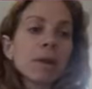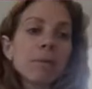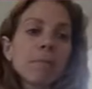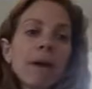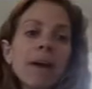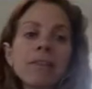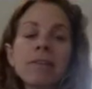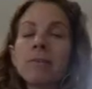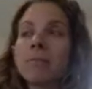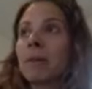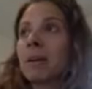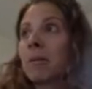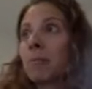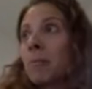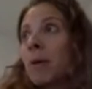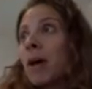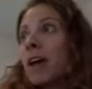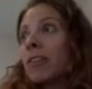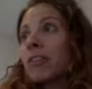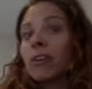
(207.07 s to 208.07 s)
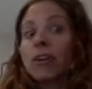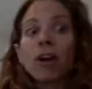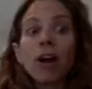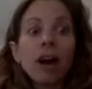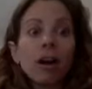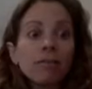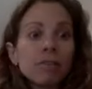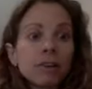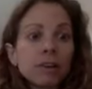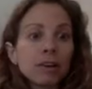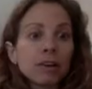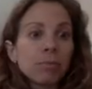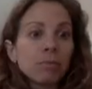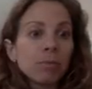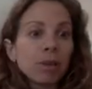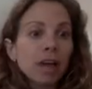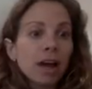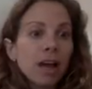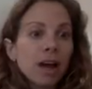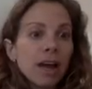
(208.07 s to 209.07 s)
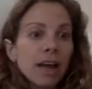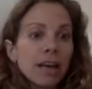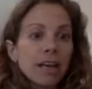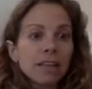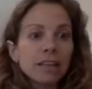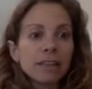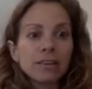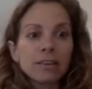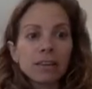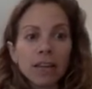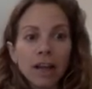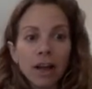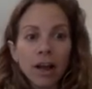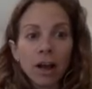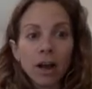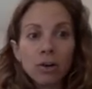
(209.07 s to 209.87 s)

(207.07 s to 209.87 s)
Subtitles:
Macbeth and Macbeth are covered in blood, and they're like,